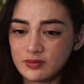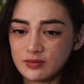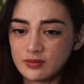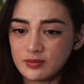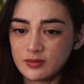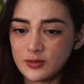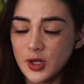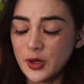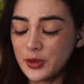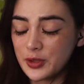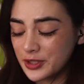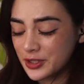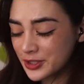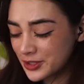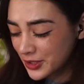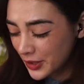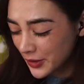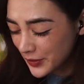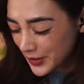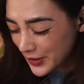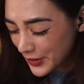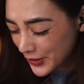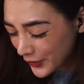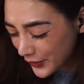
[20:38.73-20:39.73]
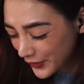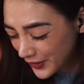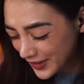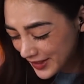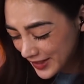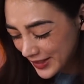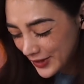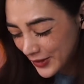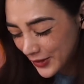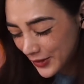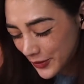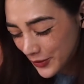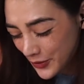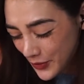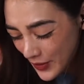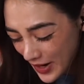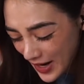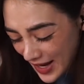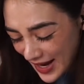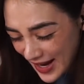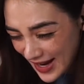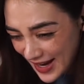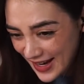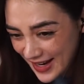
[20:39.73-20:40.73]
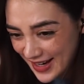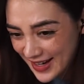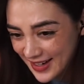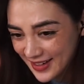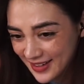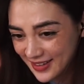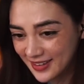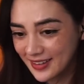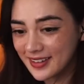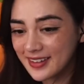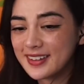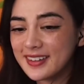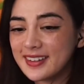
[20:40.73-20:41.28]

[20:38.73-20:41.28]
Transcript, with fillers: Oh, it's so annoying he got away!